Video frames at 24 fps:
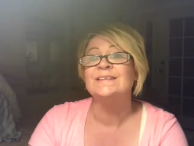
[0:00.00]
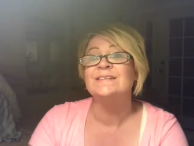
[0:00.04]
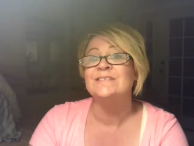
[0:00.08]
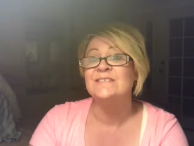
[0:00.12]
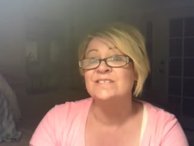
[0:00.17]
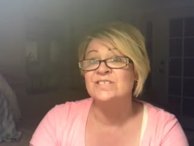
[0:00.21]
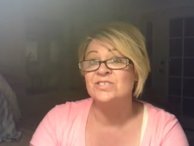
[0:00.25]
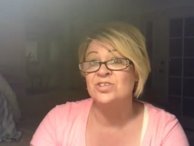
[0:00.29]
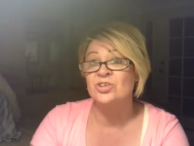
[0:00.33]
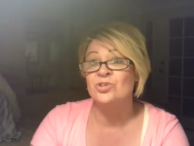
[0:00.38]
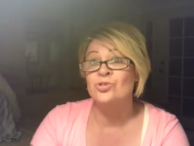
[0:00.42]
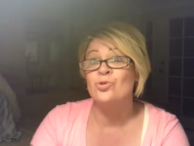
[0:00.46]

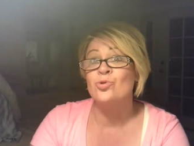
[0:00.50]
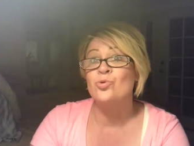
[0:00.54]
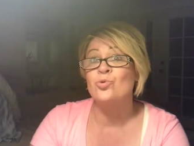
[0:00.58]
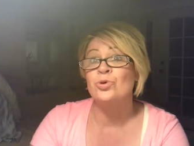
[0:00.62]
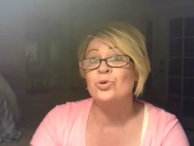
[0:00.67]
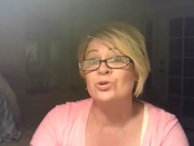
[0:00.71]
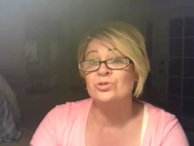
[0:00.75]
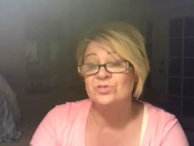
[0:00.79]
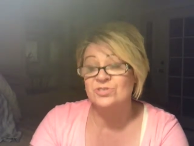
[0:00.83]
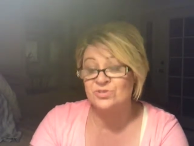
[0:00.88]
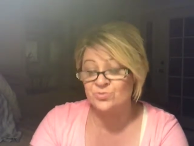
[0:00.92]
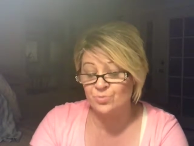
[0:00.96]
It's the
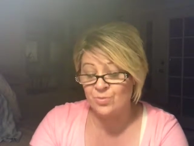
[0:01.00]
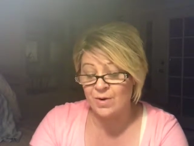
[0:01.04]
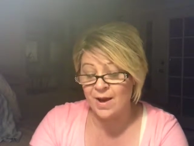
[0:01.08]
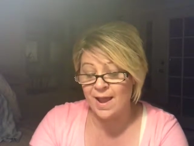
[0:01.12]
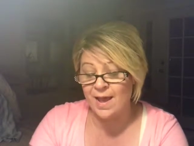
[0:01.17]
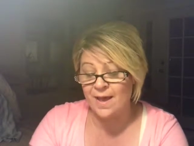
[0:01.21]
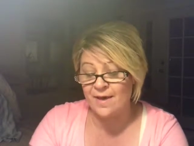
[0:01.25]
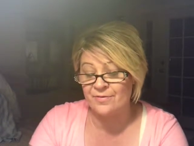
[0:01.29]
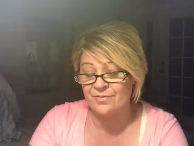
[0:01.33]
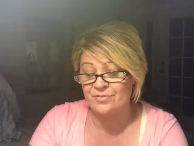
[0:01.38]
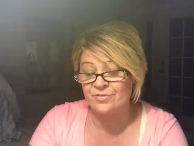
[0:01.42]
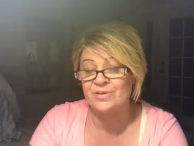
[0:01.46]
Lord's
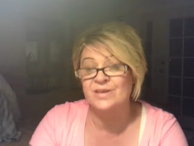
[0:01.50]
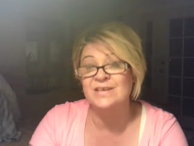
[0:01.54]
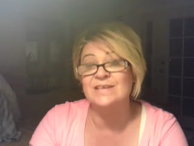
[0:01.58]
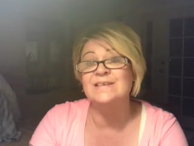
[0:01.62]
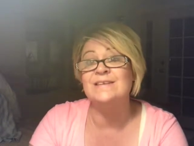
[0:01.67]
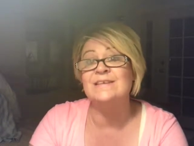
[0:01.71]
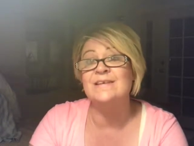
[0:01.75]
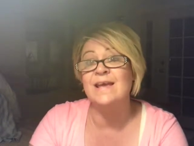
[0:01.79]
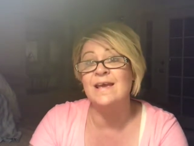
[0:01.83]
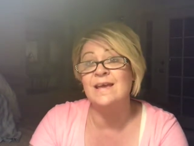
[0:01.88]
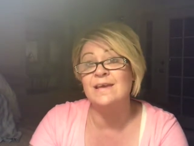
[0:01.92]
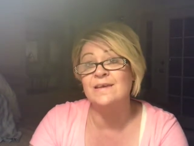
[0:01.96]
wrath, the
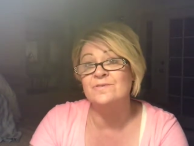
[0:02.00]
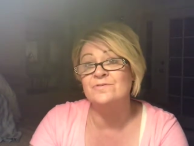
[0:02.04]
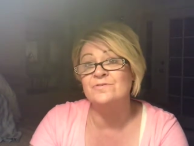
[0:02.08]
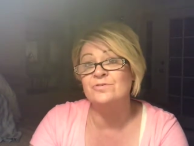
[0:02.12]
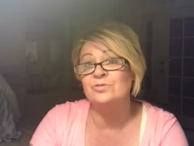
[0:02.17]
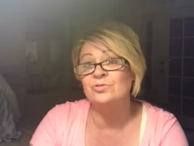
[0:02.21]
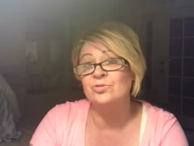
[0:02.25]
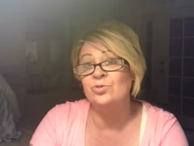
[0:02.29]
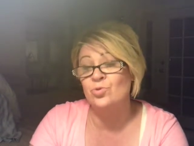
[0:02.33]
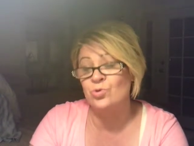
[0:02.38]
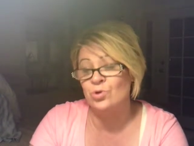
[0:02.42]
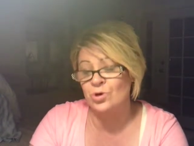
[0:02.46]
day of the
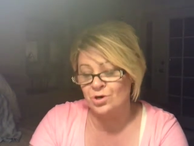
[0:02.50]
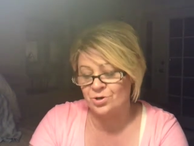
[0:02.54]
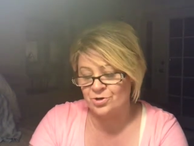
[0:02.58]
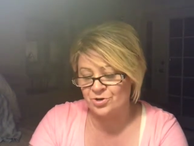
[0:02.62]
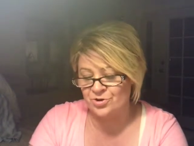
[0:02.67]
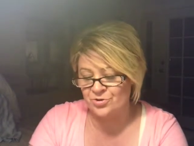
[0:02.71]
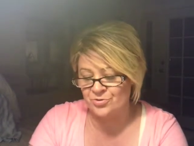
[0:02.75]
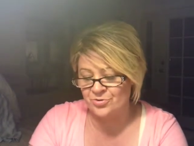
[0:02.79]
Lord.